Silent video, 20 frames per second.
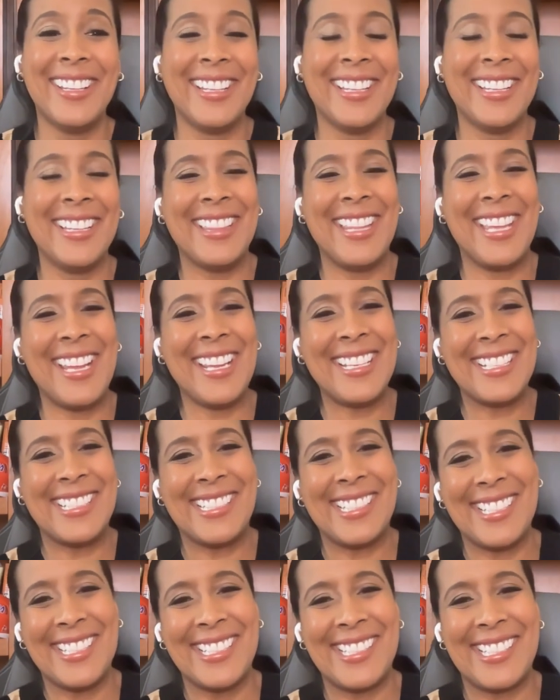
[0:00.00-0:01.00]
they exist.
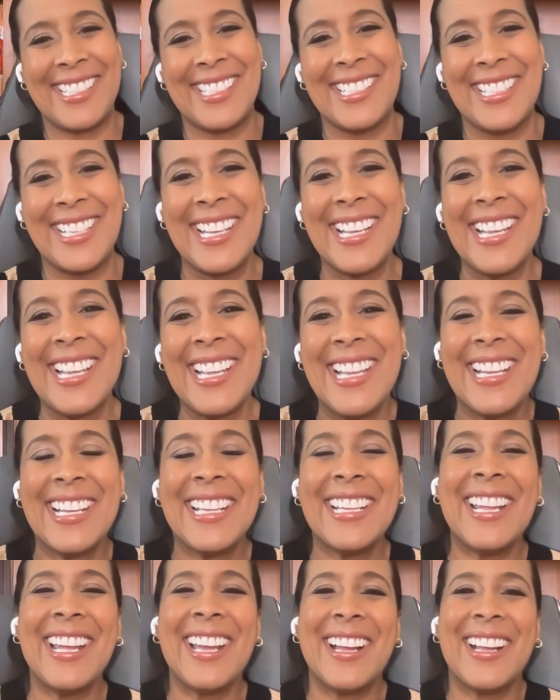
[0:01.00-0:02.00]
That's interesting.
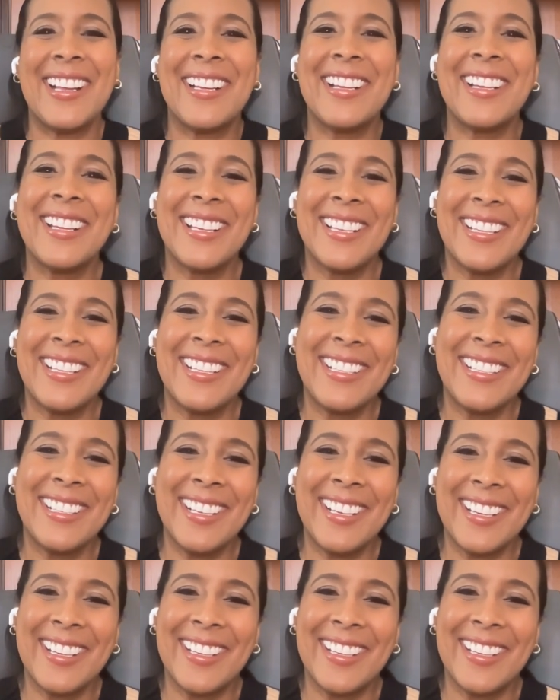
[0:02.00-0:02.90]
That's yeah. interesting yeah. yeah. I